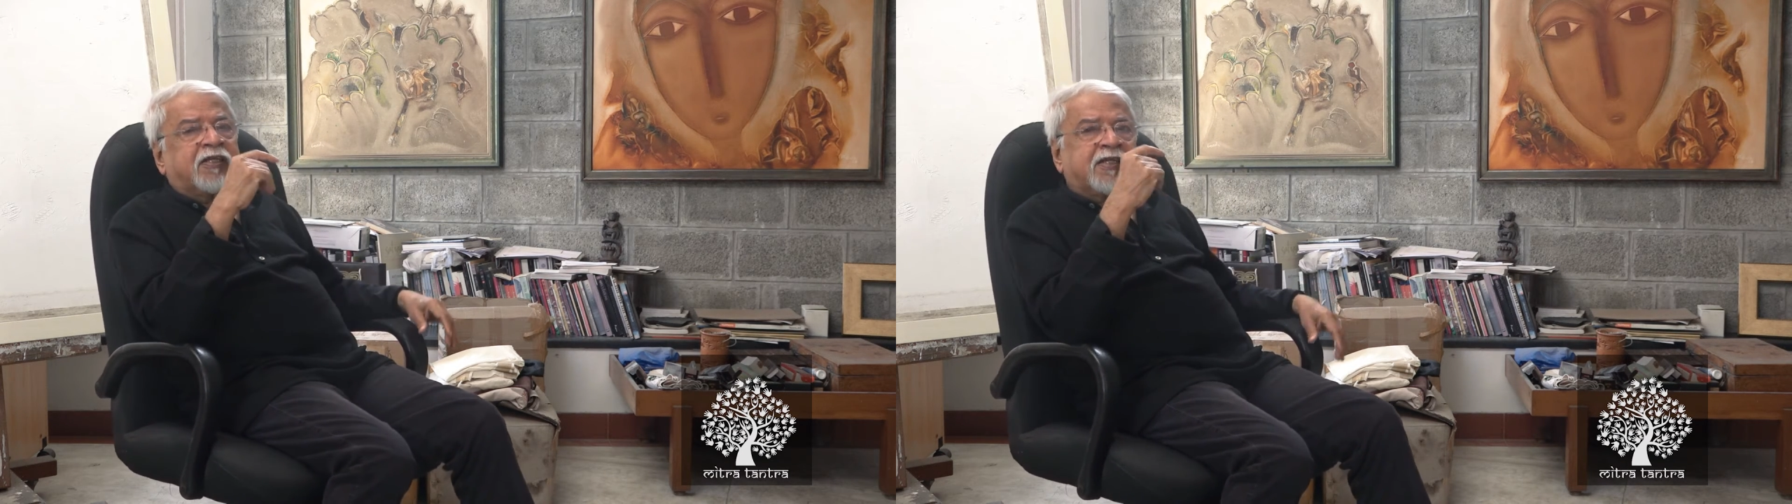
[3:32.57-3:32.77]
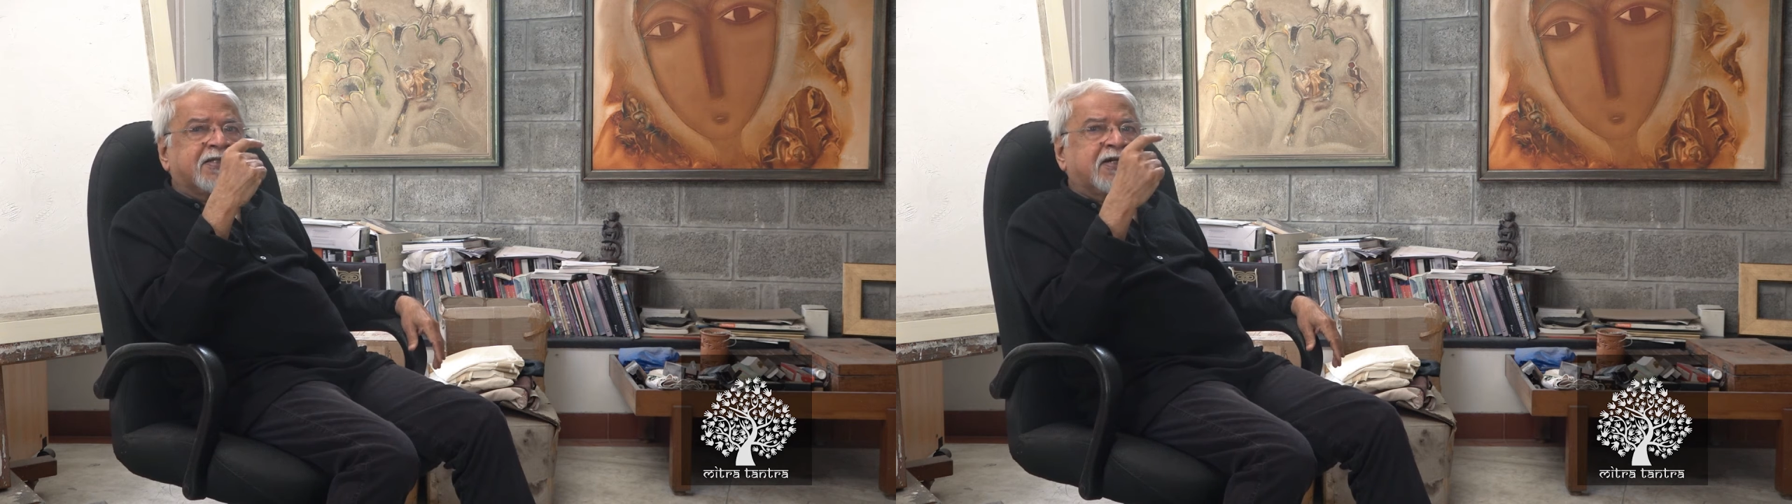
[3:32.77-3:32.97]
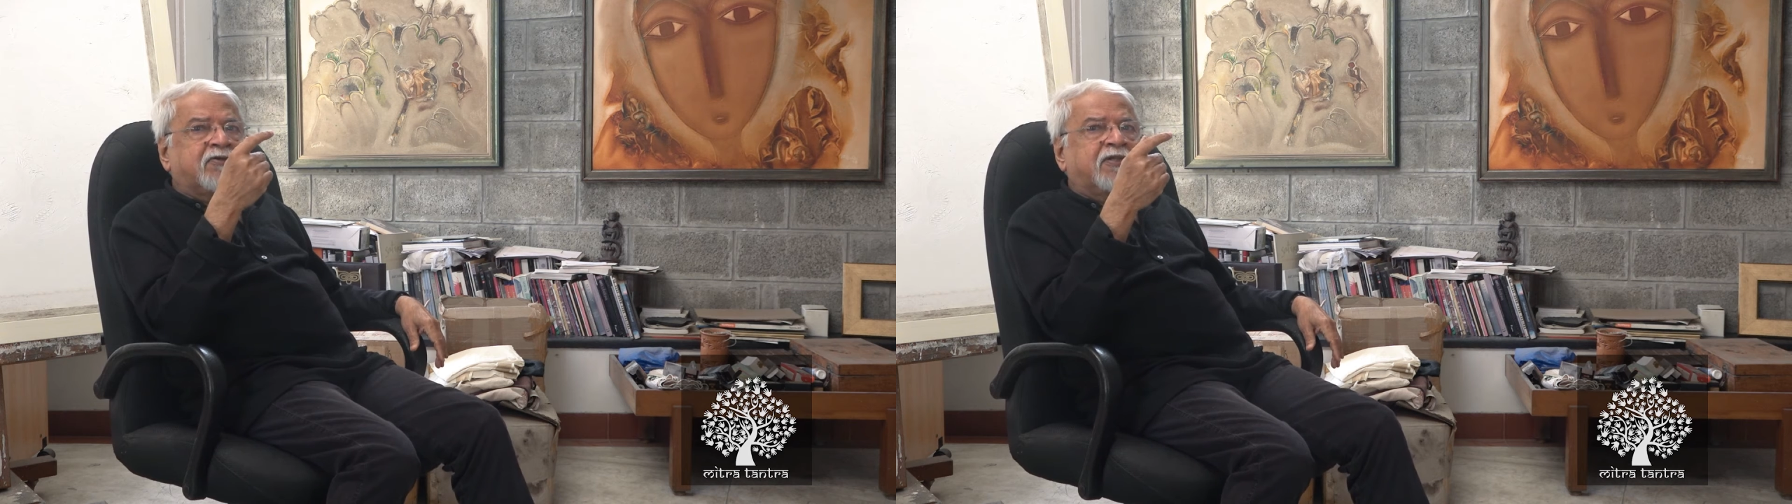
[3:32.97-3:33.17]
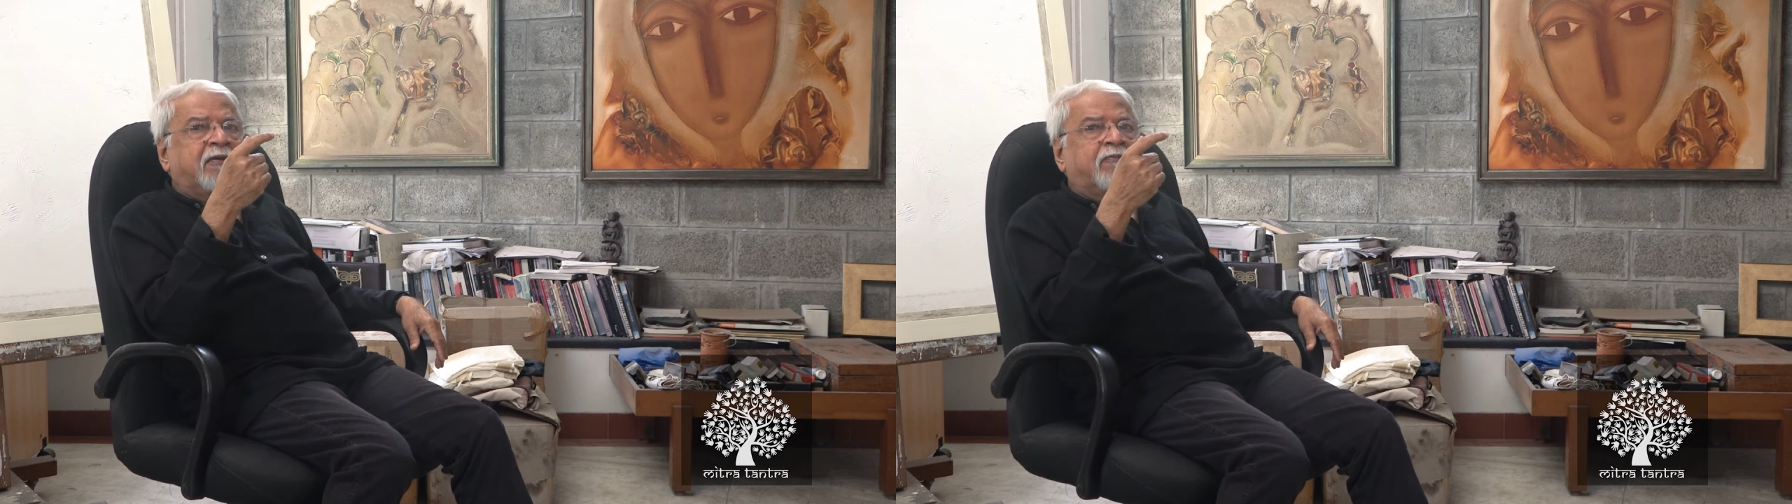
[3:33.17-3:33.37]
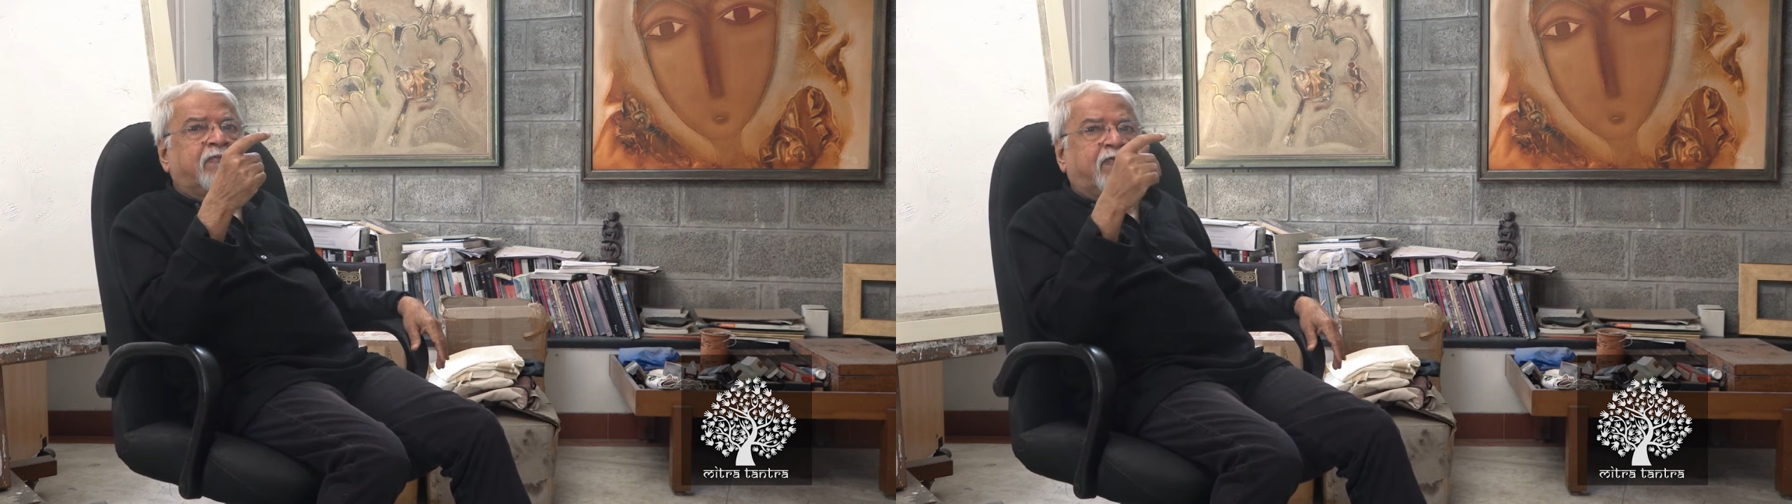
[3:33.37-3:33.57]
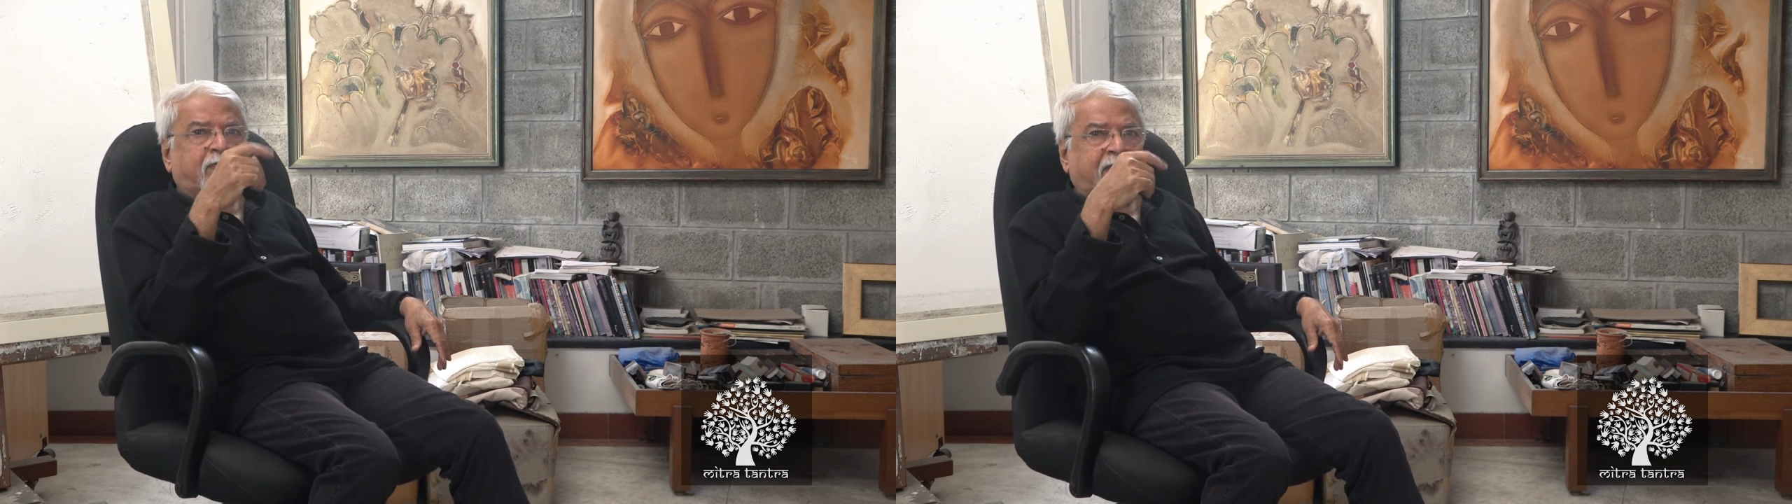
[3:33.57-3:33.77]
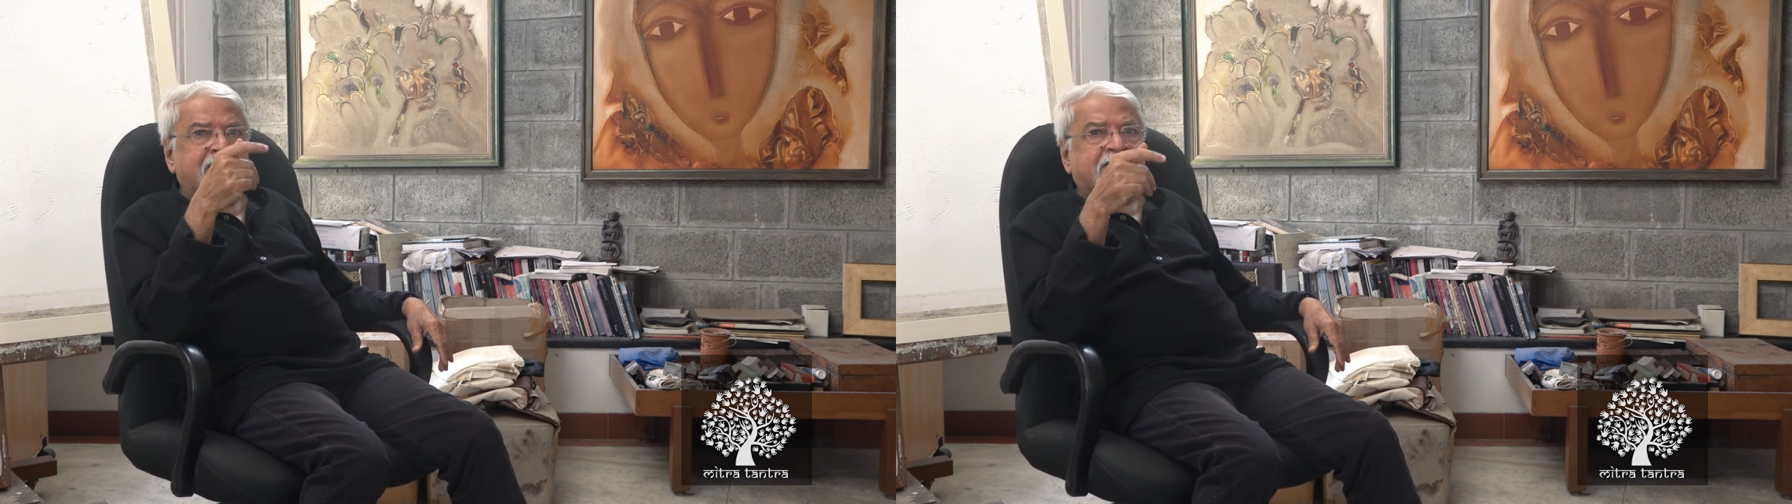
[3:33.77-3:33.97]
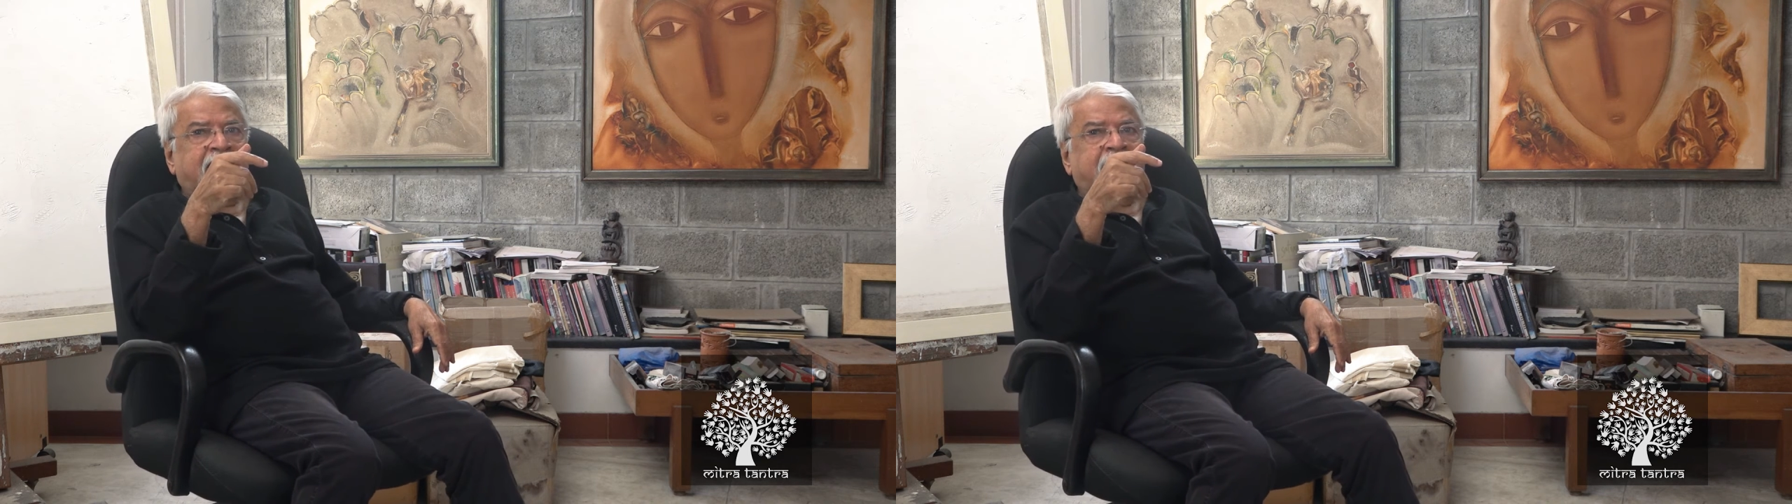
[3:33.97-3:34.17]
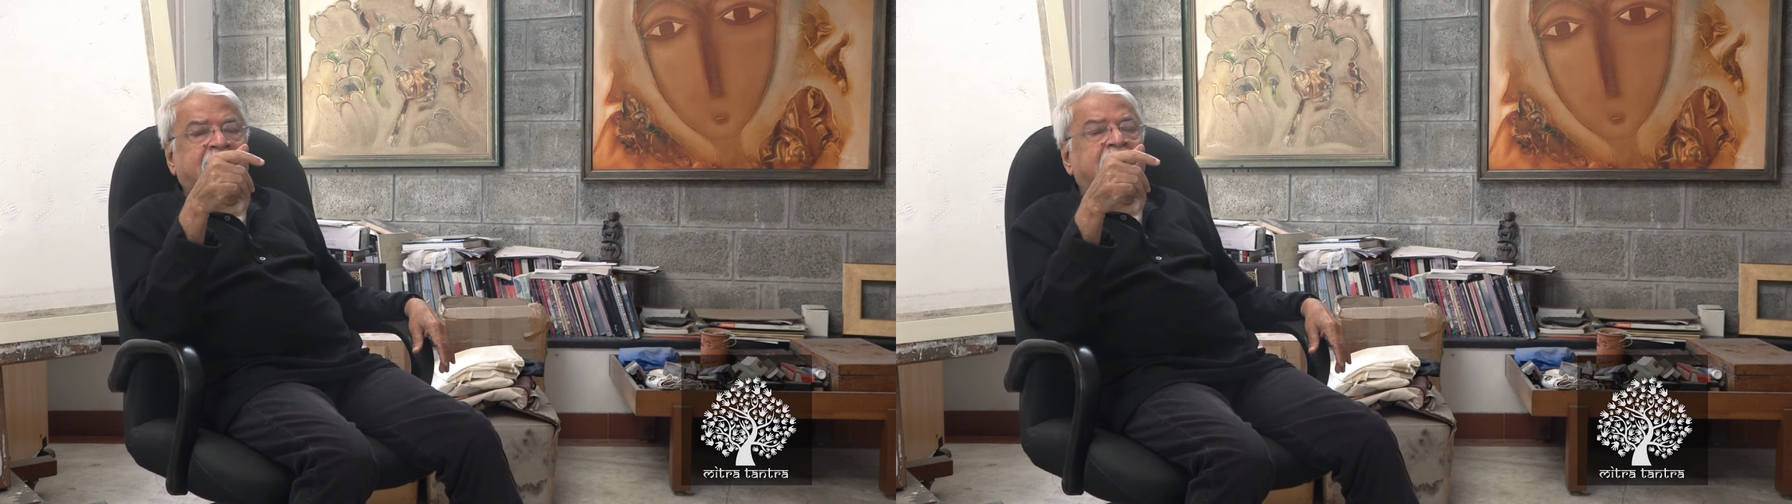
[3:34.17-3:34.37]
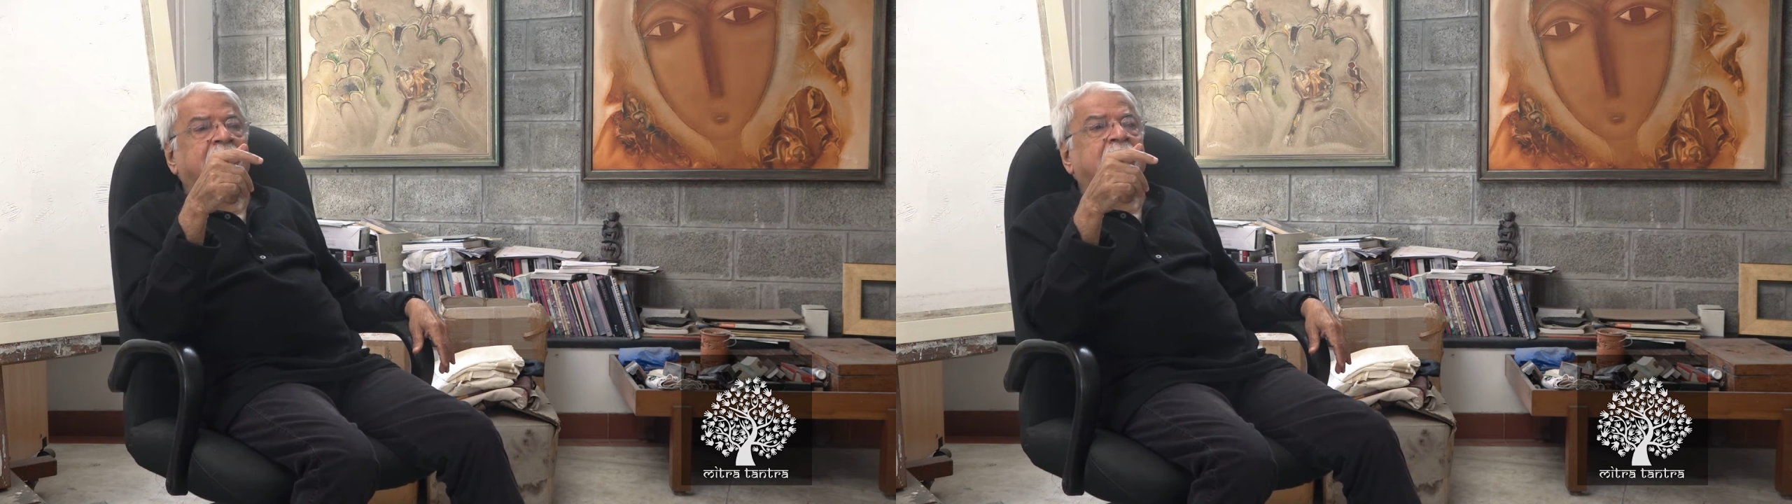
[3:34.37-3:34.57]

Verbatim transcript: suggested to them, to my side,